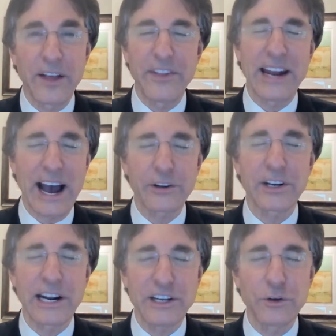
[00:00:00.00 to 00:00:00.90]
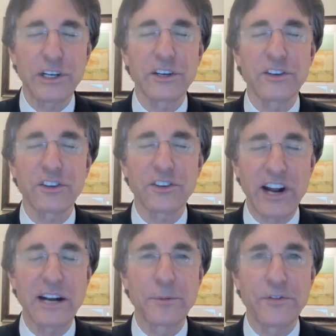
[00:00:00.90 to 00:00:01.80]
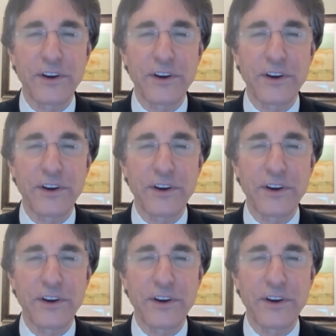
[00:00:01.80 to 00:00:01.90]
And then how can I do it in a sustainable,